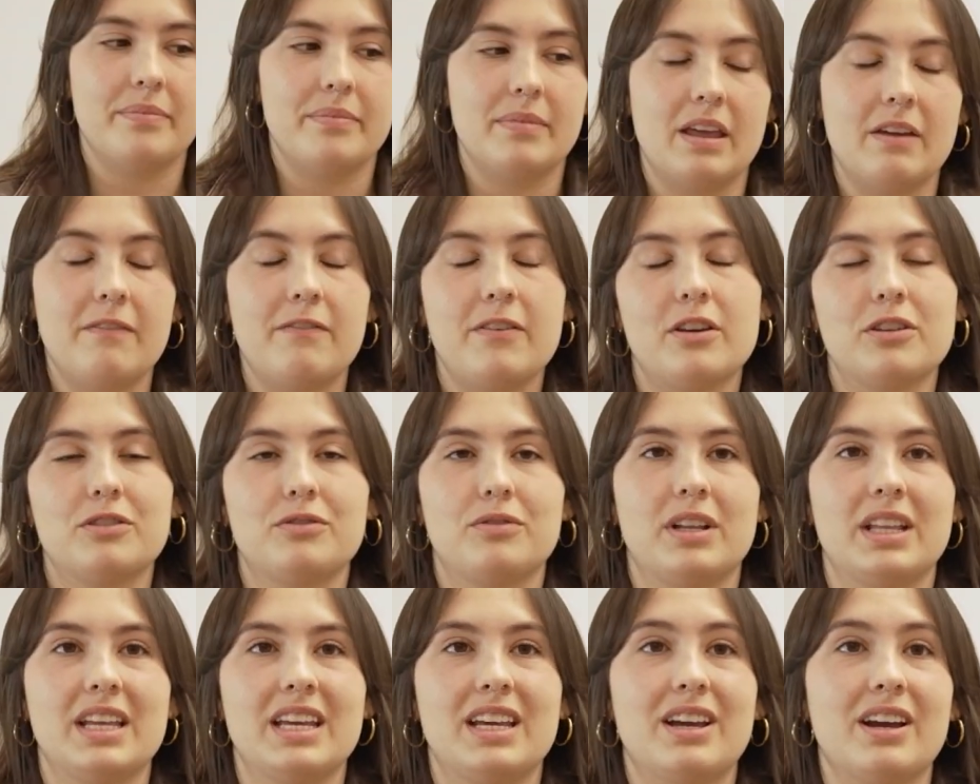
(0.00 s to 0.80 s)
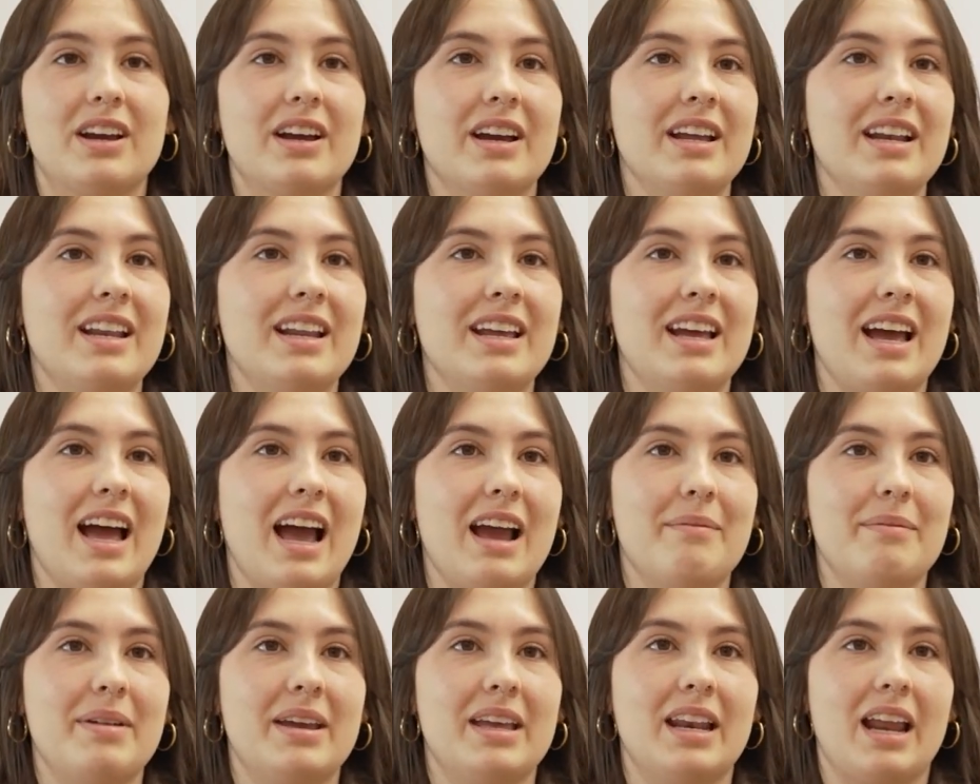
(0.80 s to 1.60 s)
It feels really good.
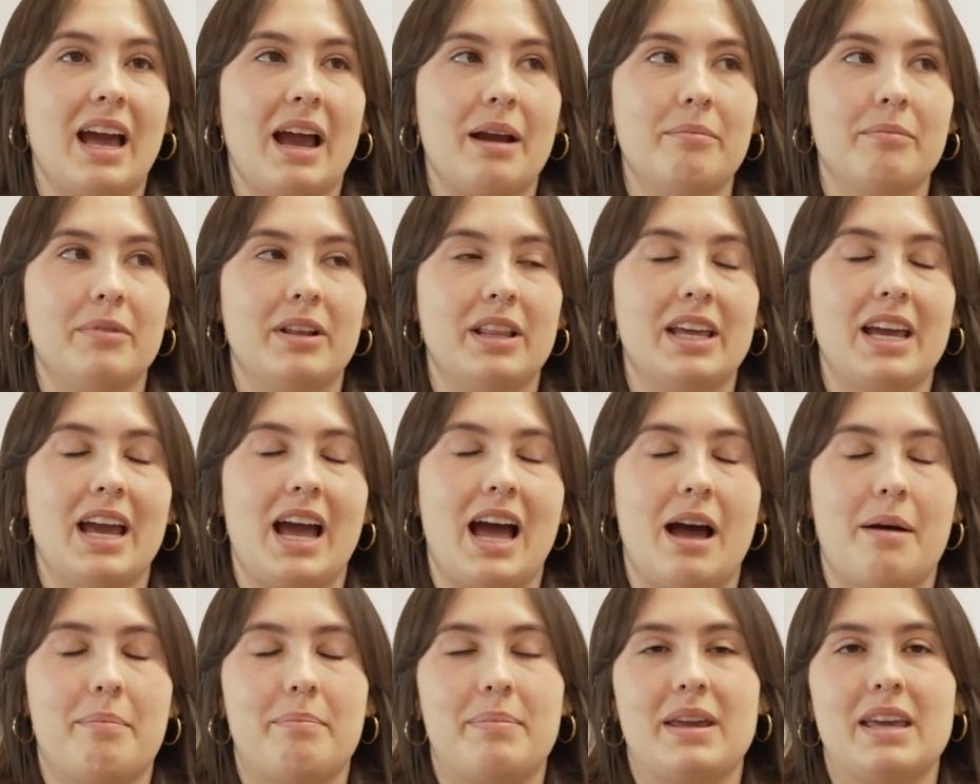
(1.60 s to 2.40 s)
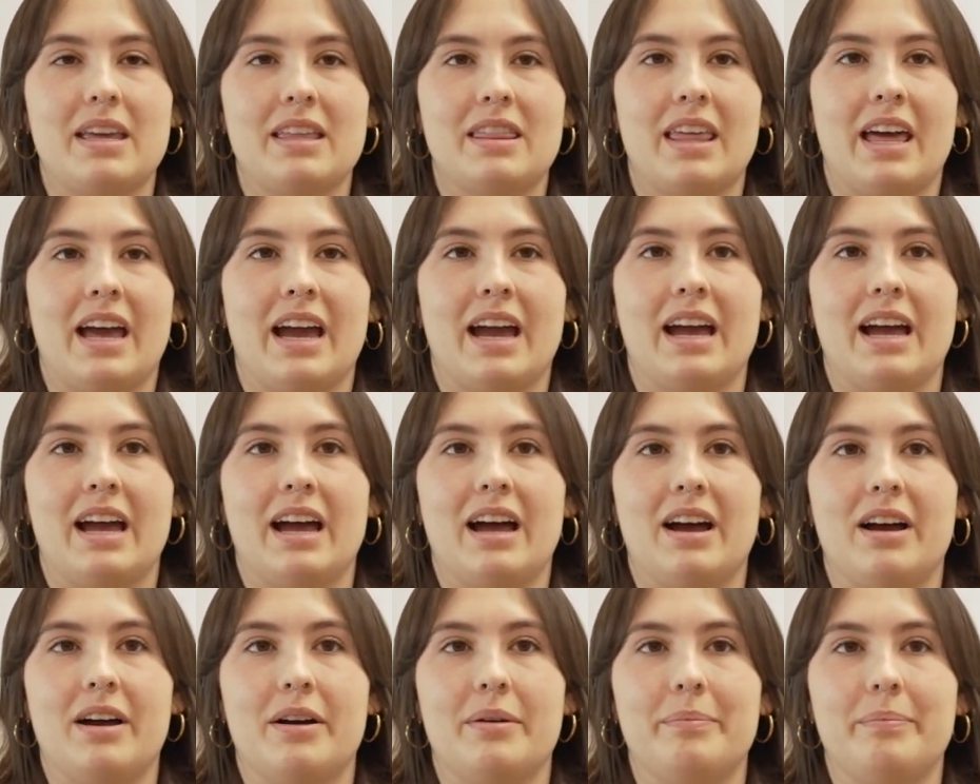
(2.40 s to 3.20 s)
I mean, I'm really happy that
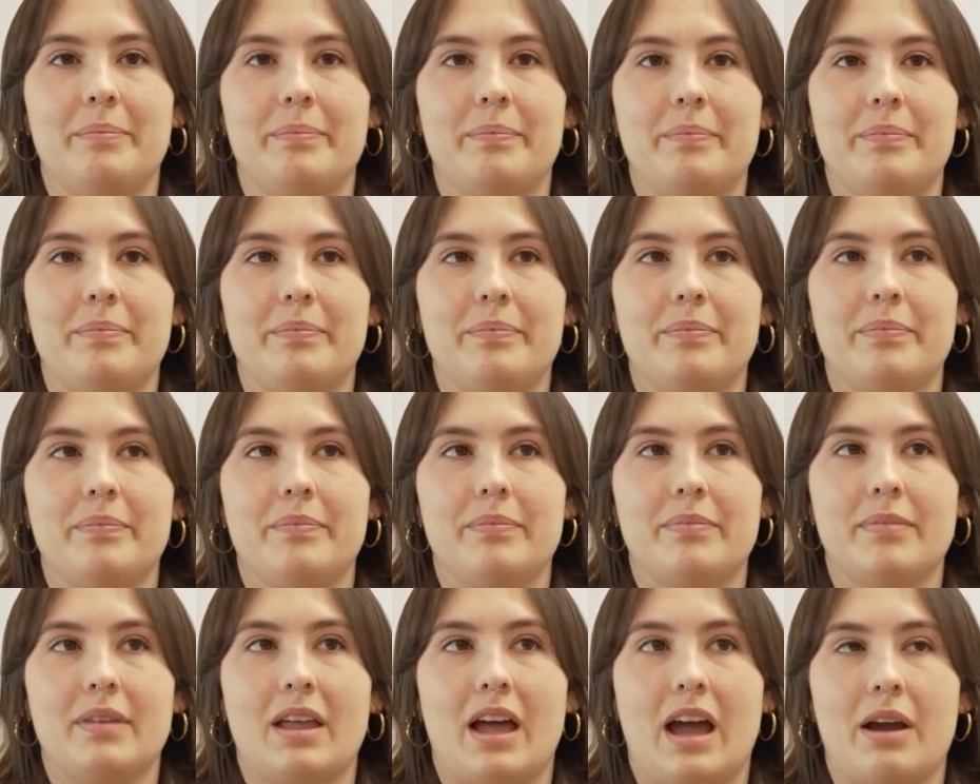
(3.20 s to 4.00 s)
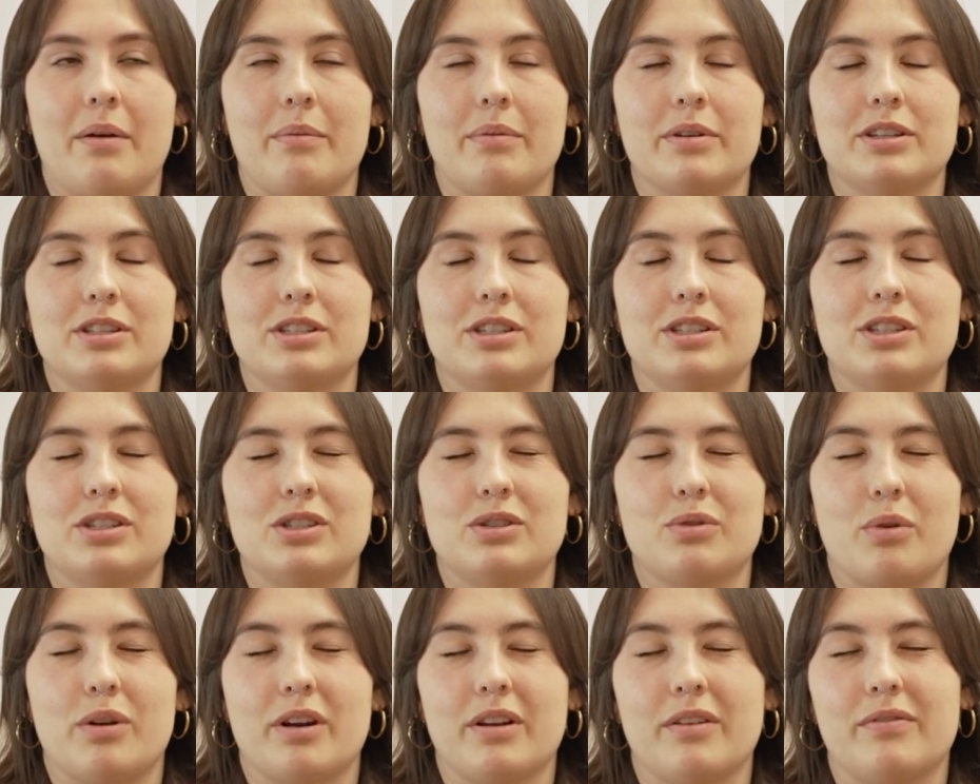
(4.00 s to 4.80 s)
I was
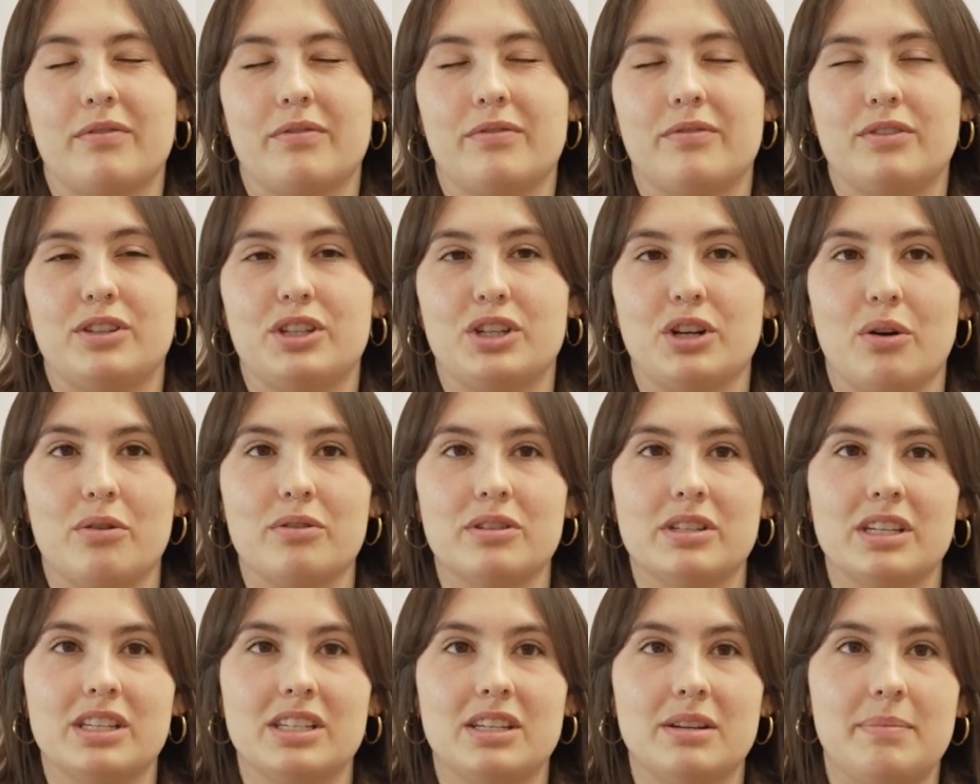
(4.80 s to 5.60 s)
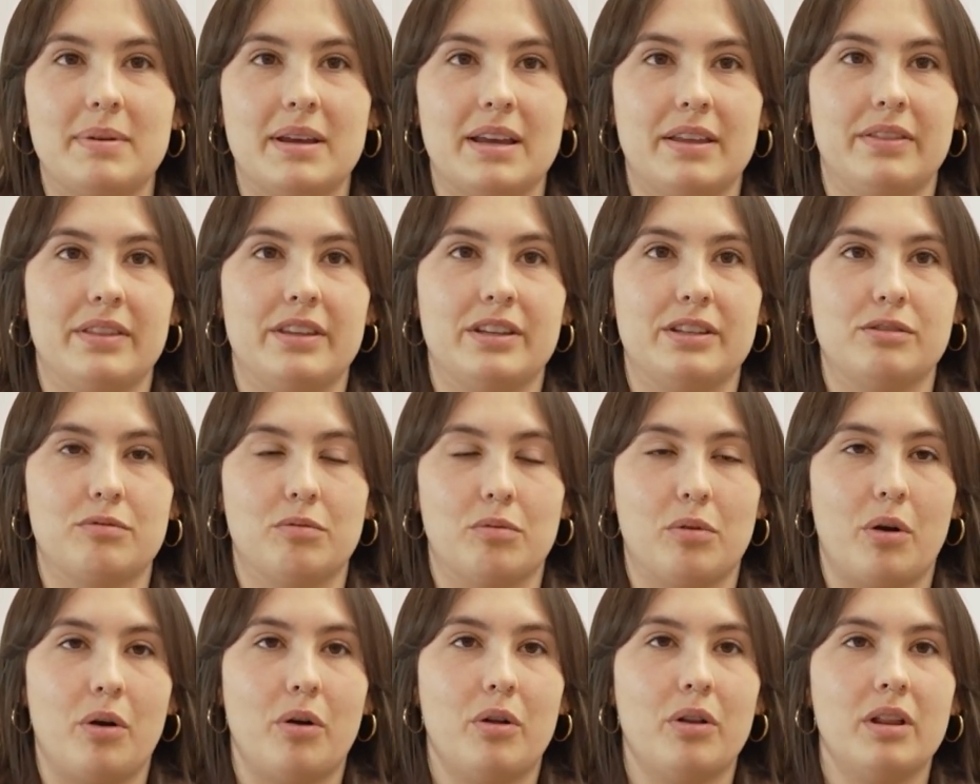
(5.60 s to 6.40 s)
sort of chosen to be in this
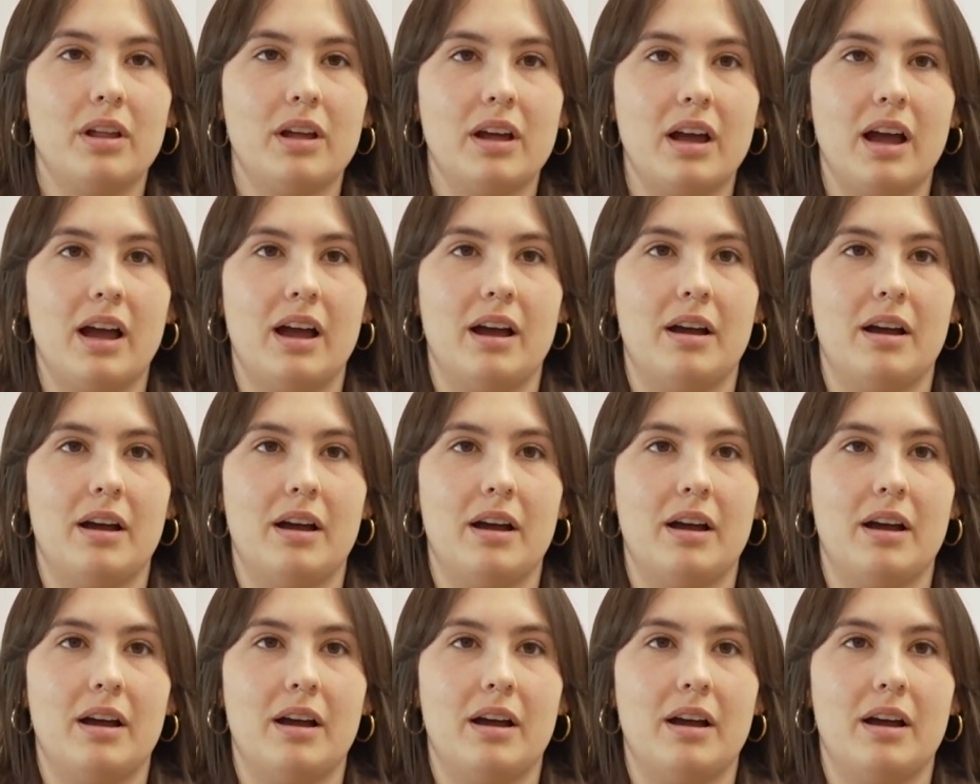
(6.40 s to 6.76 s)
role.